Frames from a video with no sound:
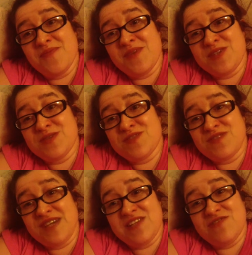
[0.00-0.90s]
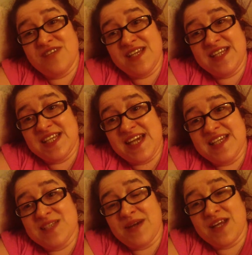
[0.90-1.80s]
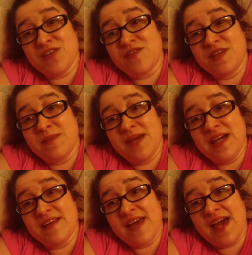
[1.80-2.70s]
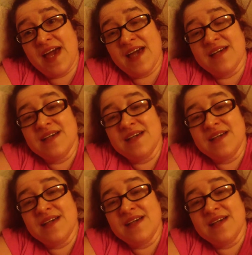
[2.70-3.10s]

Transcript: which was really, really nice. We had a lovely meal there.